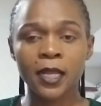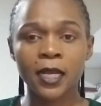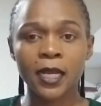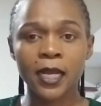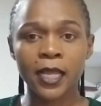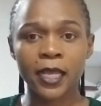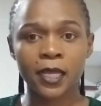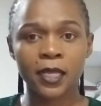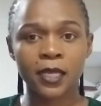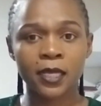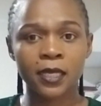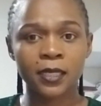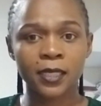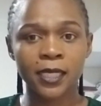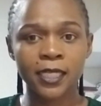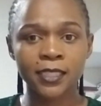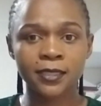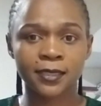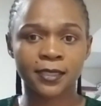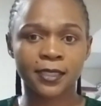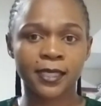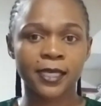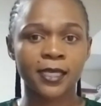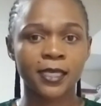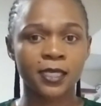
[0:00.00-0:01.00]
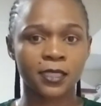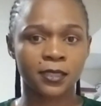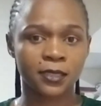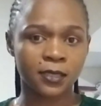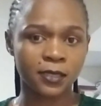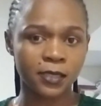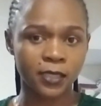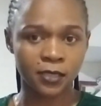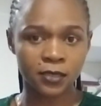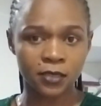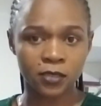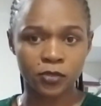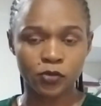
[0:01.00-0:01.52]
Like, let's say it's
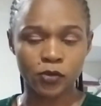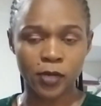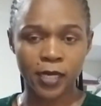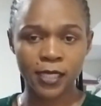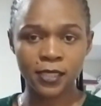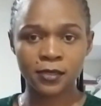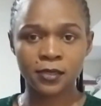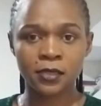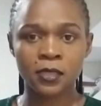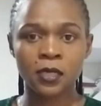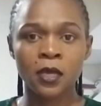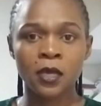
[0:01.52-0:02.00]
this dress.